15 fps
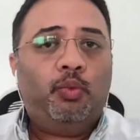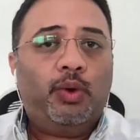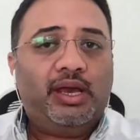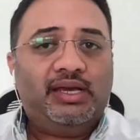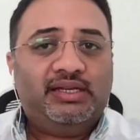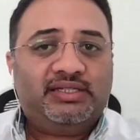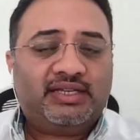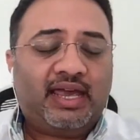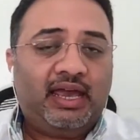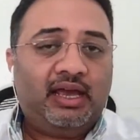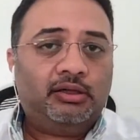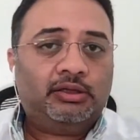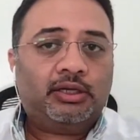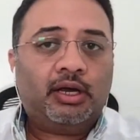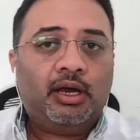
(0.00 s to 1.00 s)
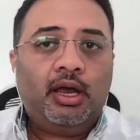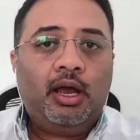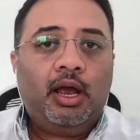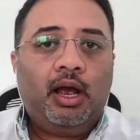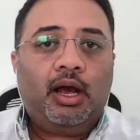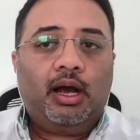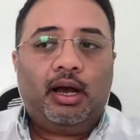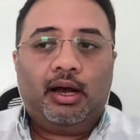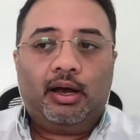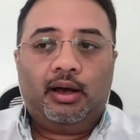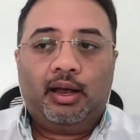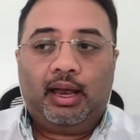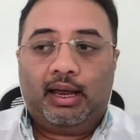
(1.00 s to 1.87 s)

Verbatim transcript: We scaled uh,